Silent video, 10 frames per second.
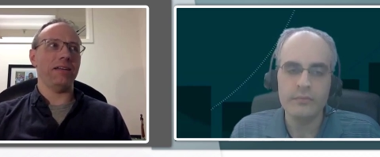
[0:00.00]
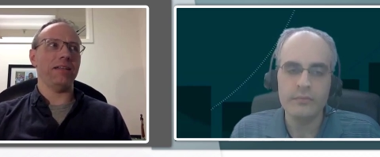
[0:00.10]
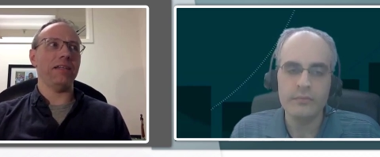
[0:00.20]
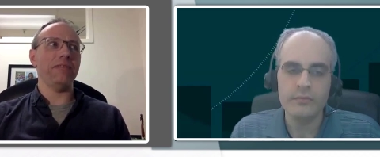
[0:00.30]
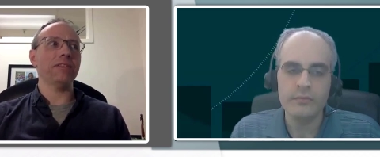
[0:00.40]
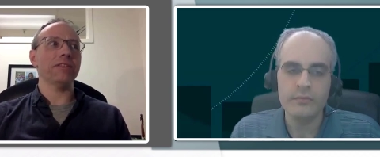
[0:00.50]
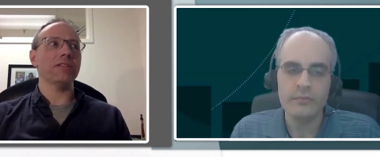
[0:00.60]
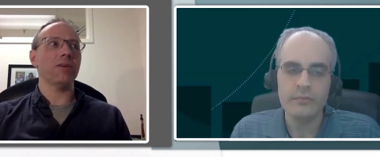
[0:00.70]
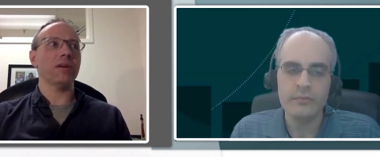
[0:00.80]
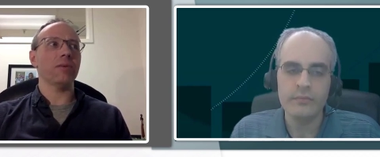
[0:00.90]
Speaker 1: Even just
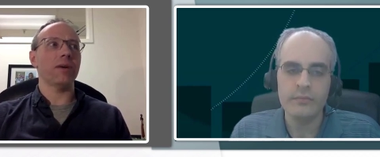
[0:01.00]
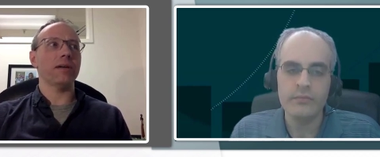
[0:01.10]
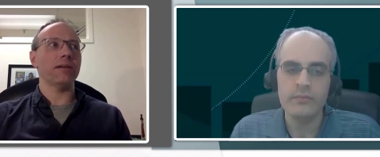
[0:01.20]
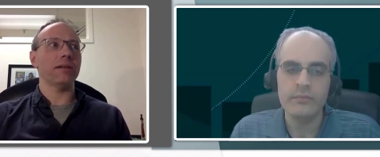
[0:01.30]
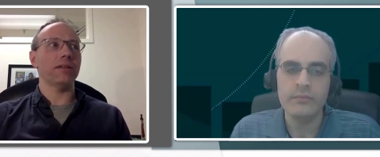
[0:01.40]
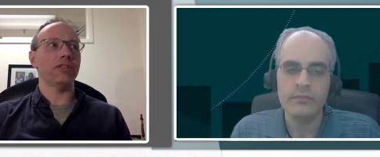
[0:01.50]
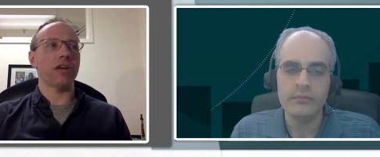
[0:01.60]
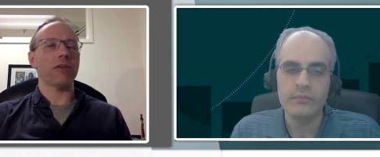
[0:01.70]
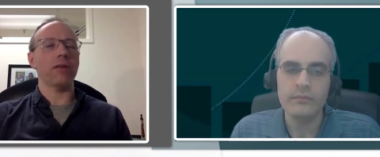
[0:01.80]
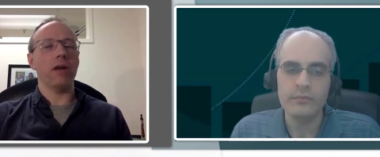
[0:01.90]
knowing what a
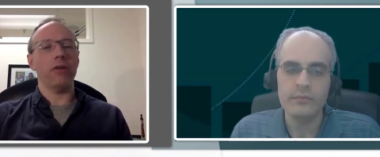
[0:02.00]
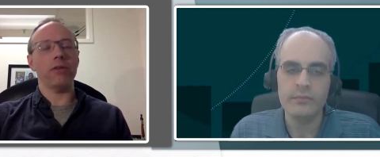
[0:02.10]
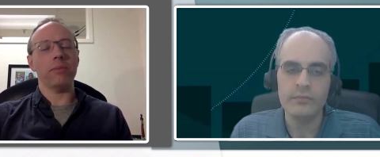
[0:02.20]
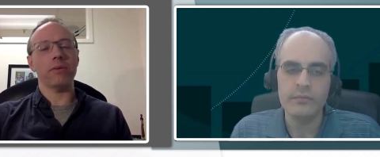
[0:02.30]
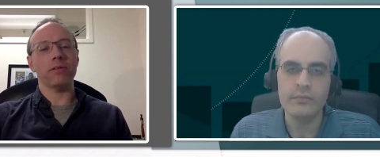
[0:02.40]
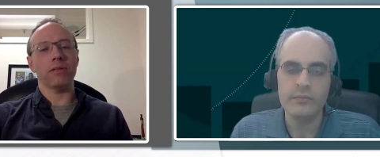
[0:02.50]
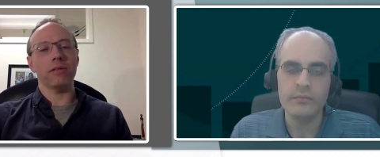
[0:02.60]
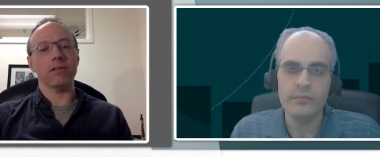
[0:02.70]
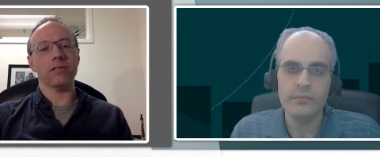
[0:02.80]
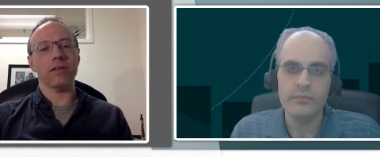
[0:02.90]
general healthy person
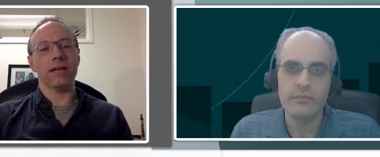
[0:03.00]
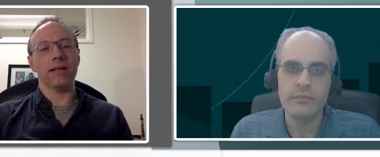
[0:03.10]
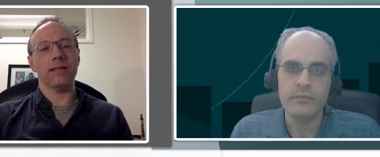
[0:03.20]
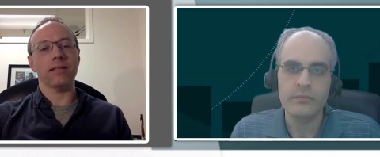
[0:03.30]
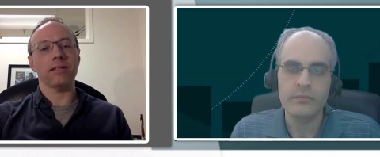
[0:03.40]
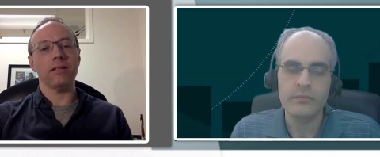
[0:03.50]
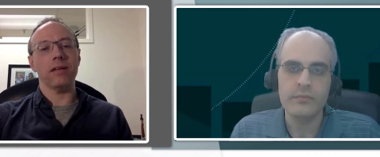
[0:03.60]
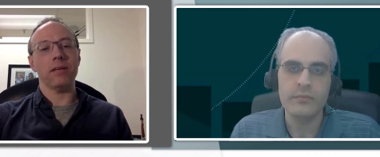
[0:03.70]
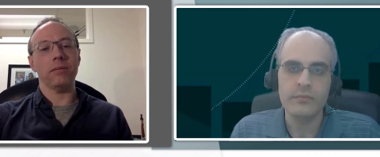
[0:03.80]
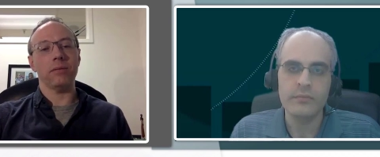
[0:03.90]
looks like, I think, is a
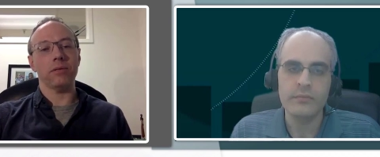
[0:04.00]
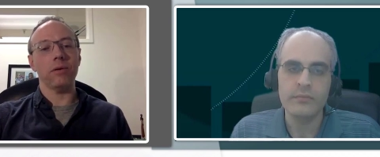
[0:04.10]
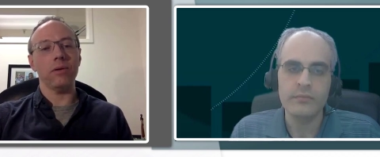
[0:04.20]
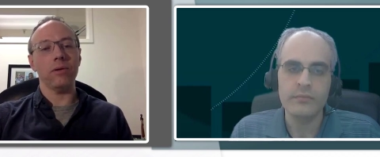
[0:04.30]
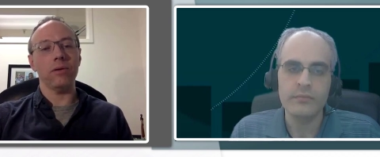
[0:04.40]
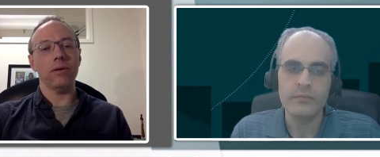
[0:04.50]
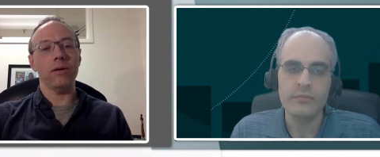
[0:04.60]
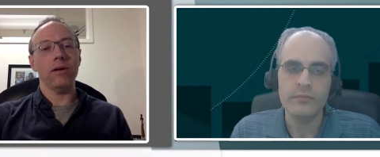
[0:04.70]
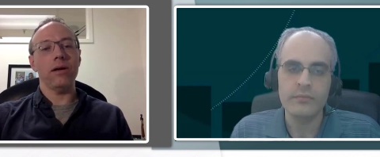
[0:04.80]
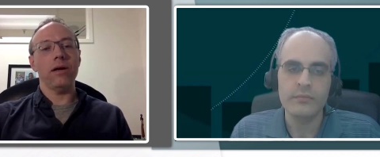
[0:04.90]
laudable goal.
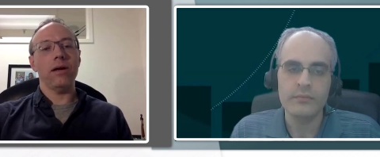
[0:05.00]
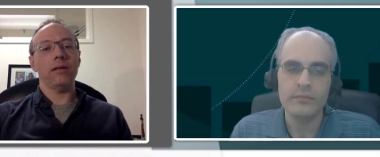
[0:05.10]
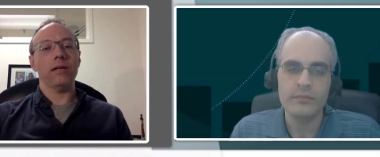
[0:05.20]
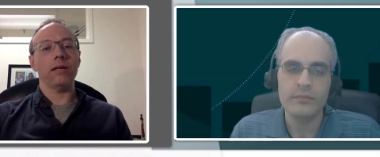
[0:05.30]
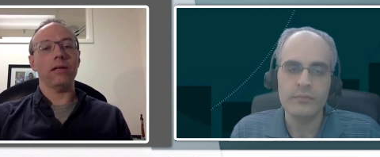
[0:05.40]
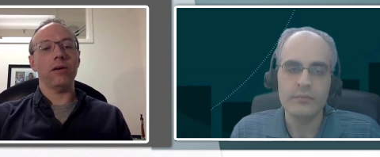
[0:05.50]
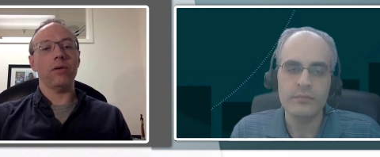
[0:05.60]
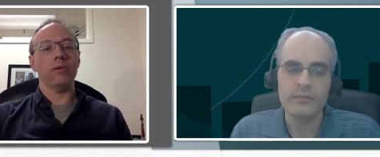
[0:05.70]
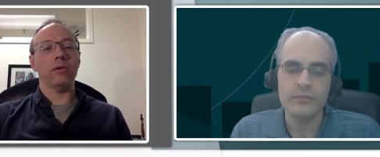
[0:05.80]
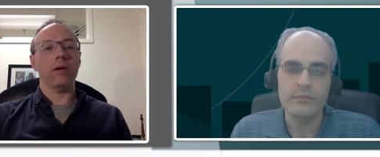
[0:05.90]
Let
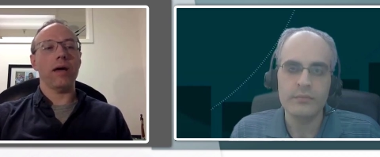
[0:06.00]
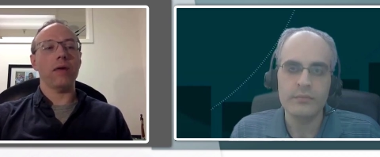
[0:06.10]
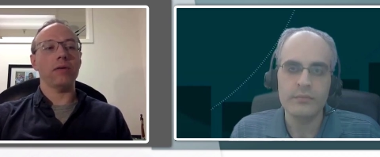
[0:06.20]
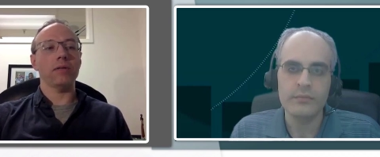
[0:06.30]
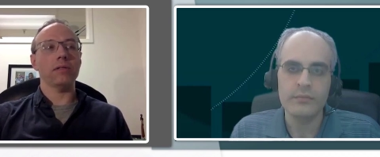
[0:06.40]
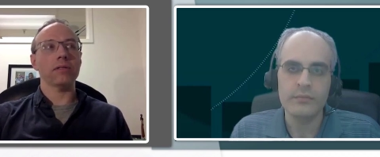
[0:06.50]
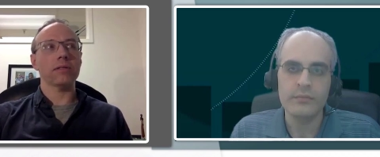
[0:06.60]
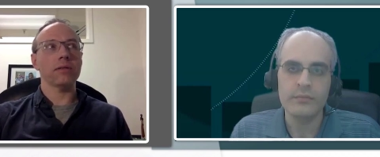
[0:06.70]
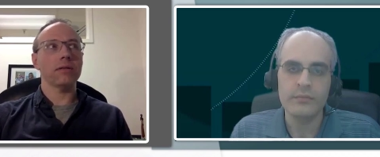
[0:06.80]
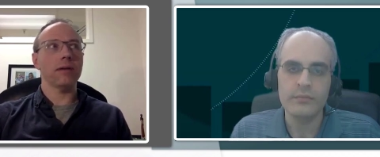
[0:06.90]
alone how does
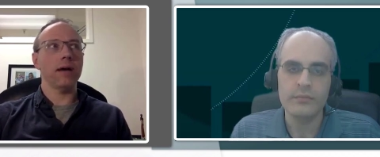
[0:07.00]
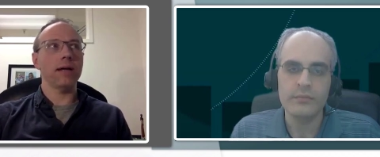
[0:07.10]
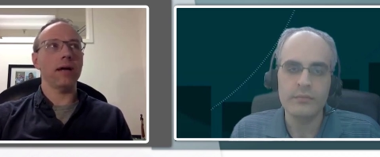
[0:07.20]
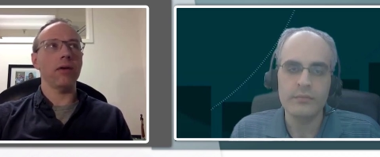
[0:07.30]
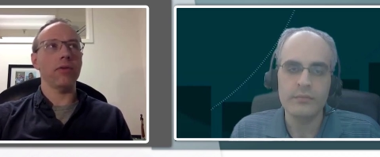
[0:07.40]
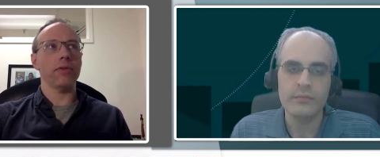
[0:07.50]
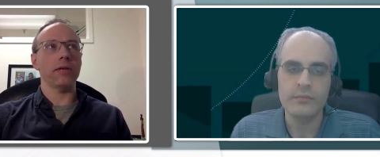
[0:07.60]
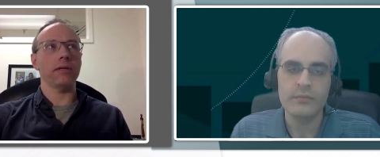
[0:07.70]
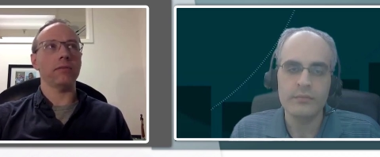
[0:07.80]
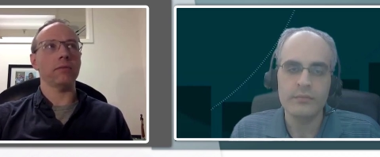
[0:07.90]

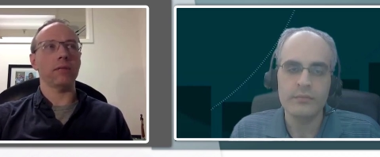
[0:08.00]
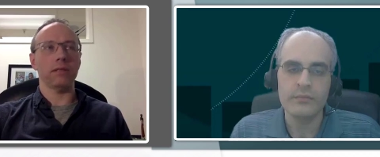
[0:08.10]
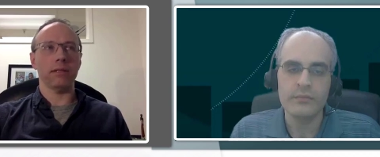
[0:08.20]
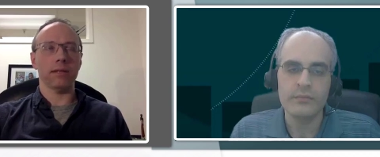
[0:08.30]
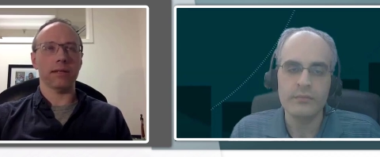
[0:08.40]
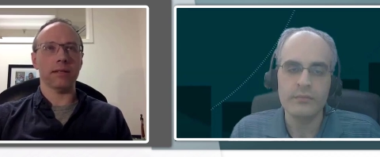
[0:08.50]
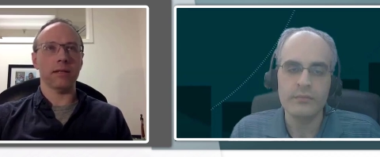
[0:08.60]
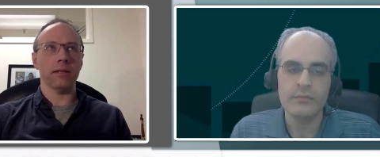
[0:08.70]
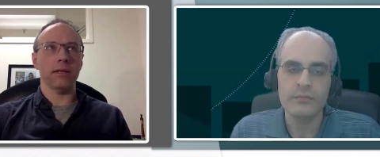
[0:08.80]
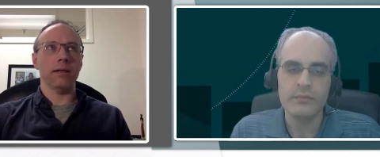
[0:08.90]
unhealthy, in the
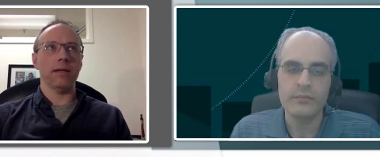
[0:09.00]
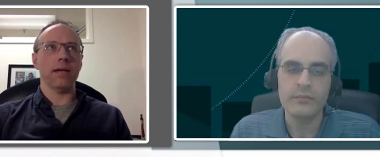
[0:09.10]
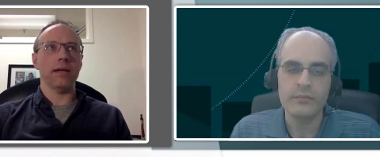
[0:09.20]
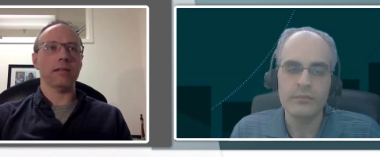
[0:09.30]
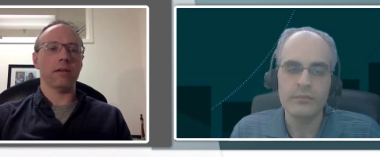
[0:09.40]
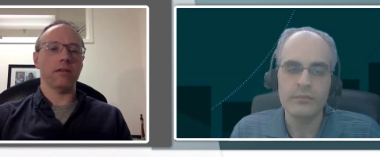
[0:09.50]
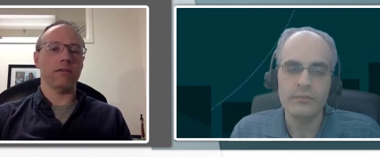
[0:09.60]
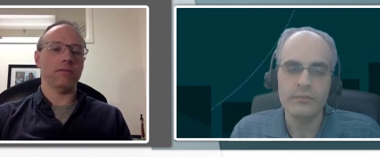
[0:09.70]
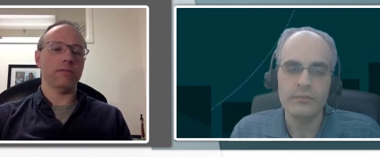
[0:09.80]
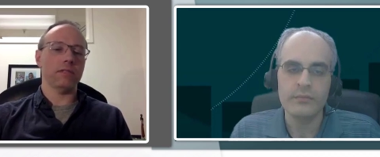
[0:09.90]
case
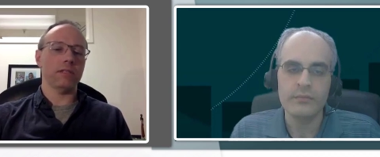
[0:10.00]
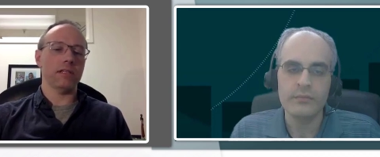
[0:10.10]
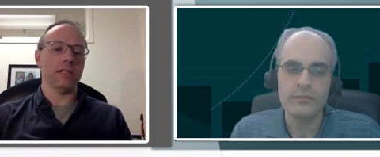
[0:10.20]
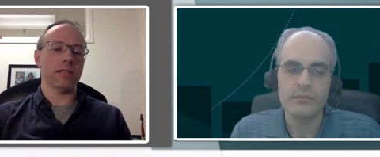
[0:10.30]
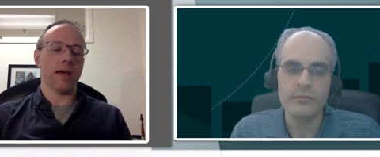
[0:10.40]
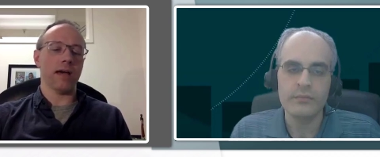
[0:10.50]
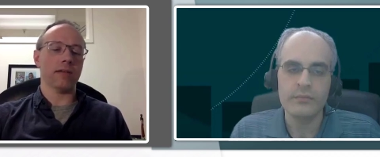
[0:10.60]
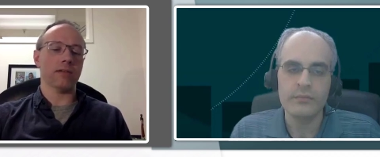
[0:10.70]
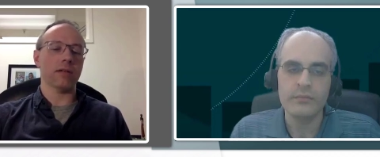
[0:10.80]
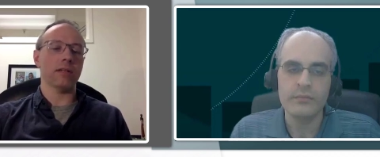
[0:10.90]
of disease
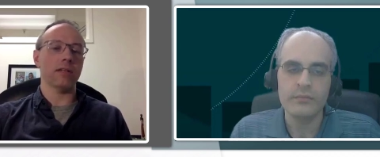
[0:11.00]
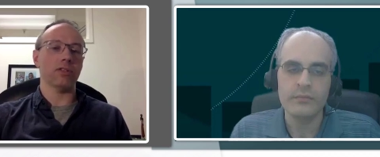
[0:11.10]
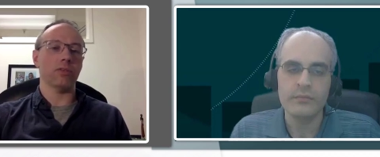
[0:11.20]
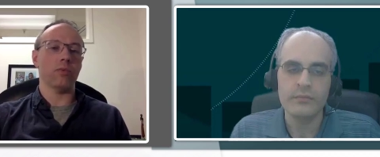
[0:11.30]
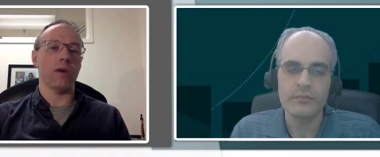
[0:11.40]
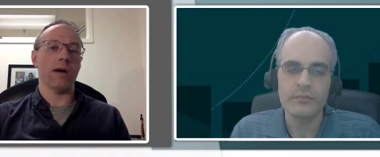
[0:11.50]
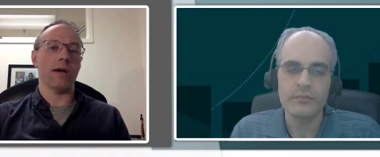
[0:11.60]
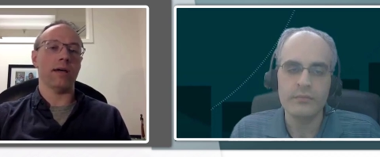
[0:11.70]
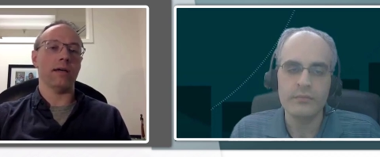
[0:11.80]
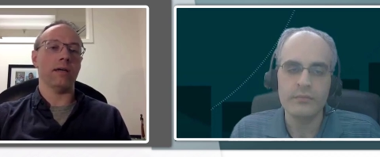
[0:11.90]
X or condition Y,